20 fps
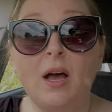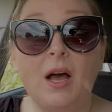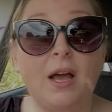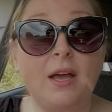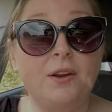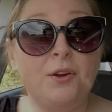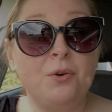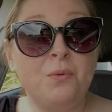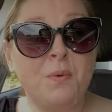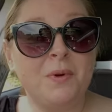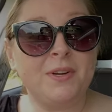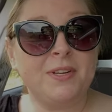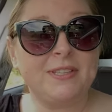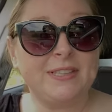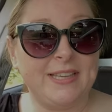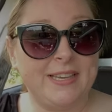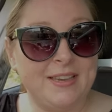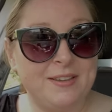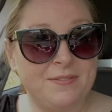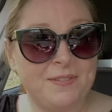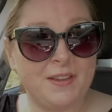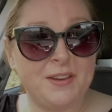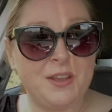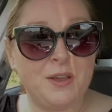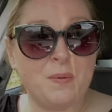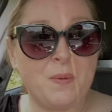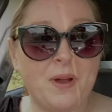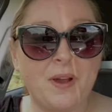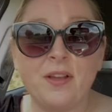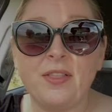I don't want to leave
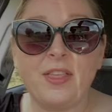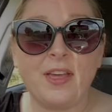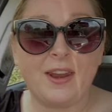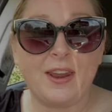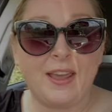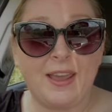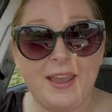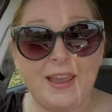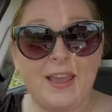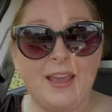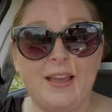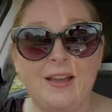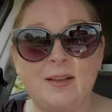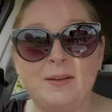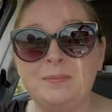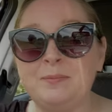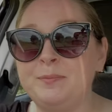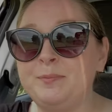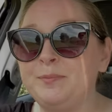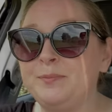anywhere that I am,